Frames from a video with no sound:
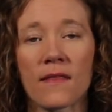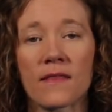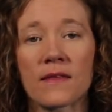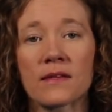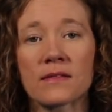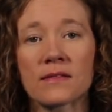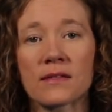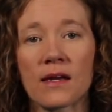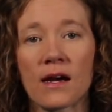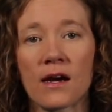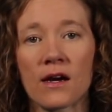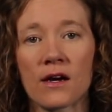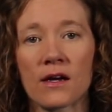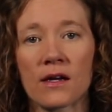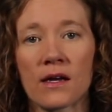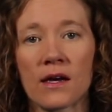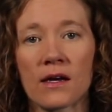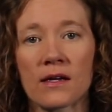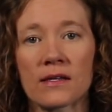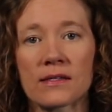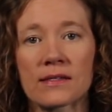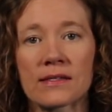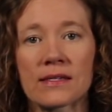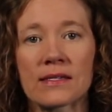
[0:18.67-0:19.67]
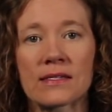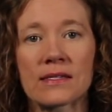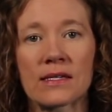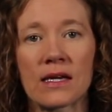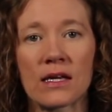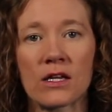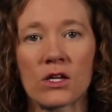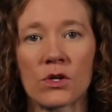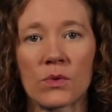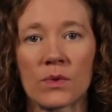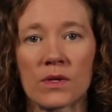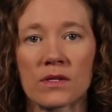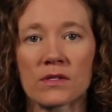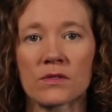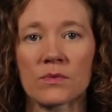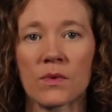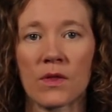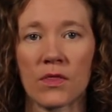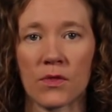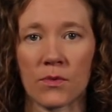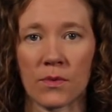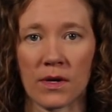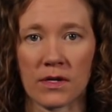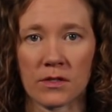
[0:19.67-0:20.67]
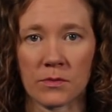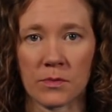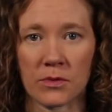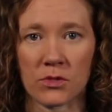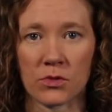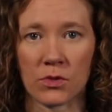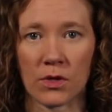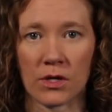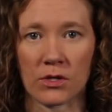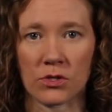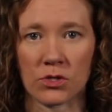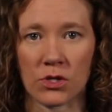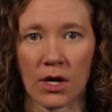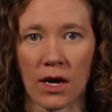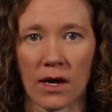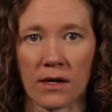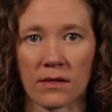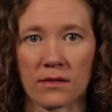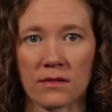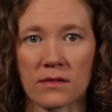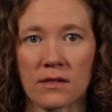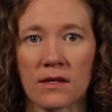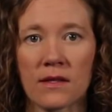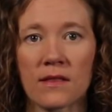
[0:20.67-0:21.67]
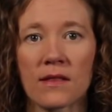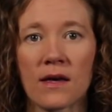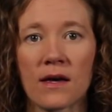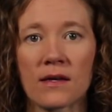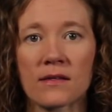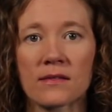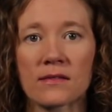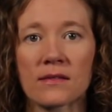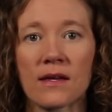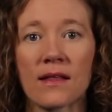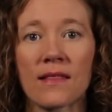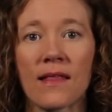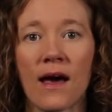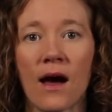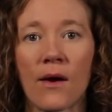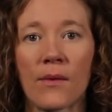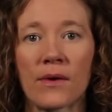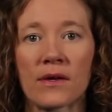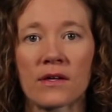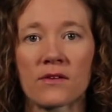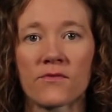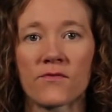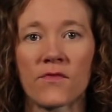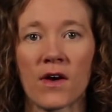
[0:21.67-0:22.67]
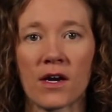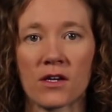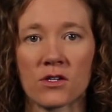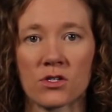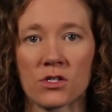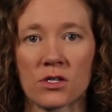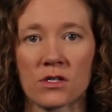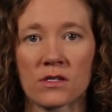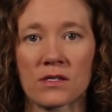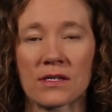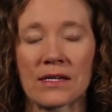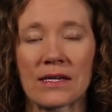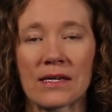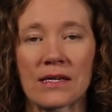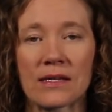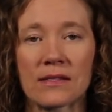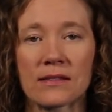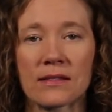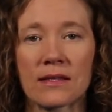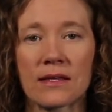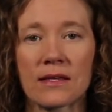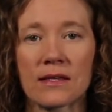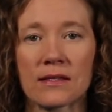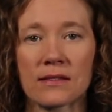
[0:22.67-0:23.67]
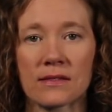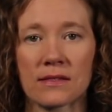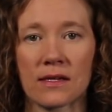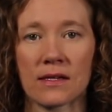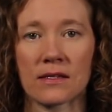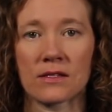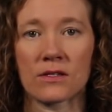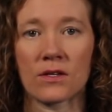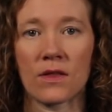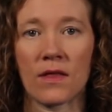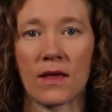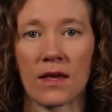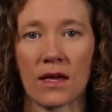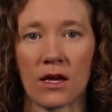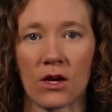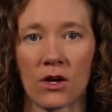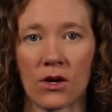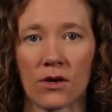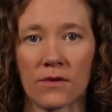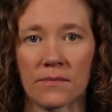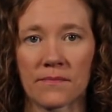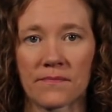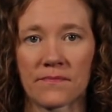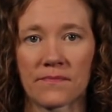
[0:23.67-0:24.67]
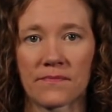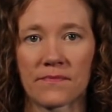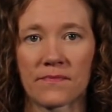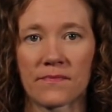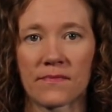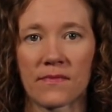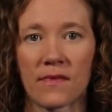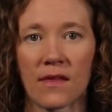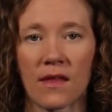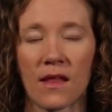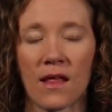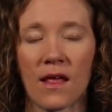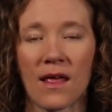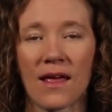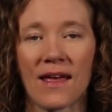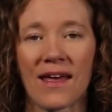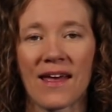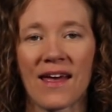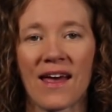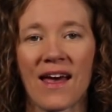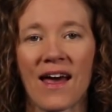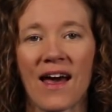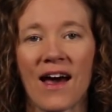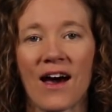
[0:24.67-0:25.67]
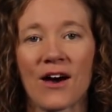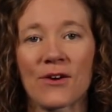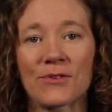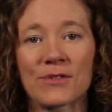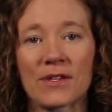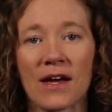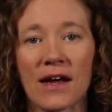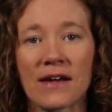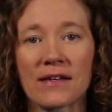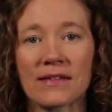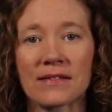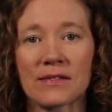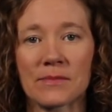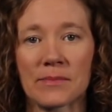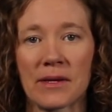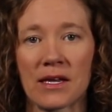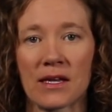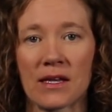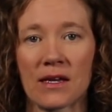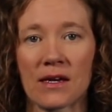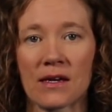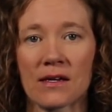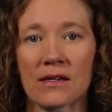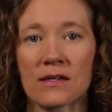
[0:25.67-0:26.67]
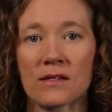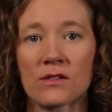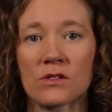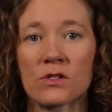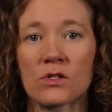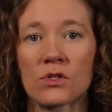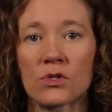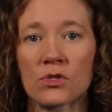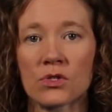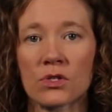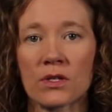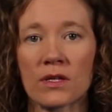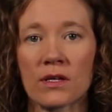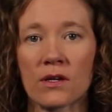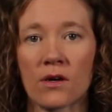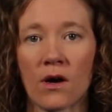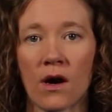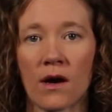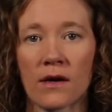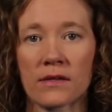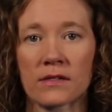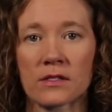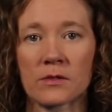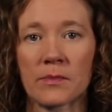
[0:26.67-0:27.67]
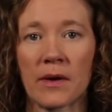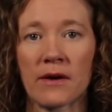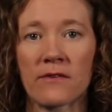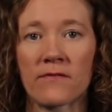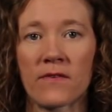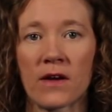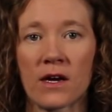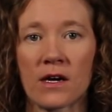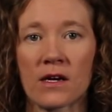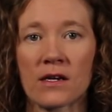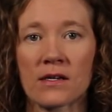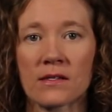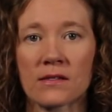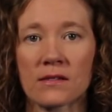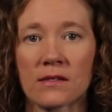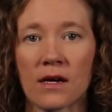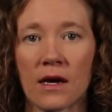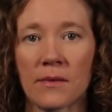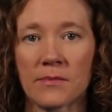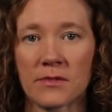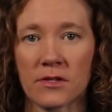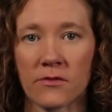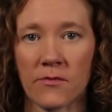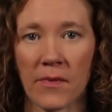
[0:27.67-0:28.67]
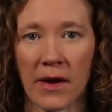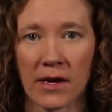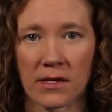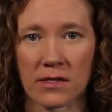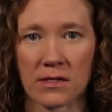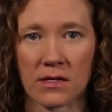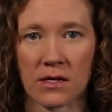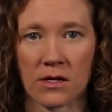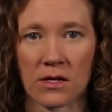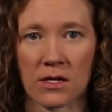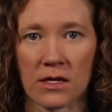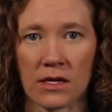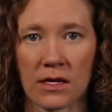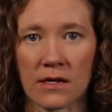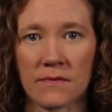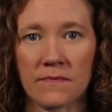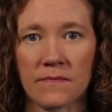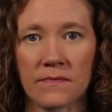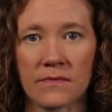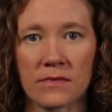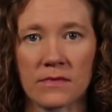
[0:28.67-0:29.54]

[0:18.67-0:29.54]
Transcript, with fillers: This area is continuous with the respiratory tract, thus allowing infection to easily ascend to the ear. Otitis media is usually caused by various types of bacteria,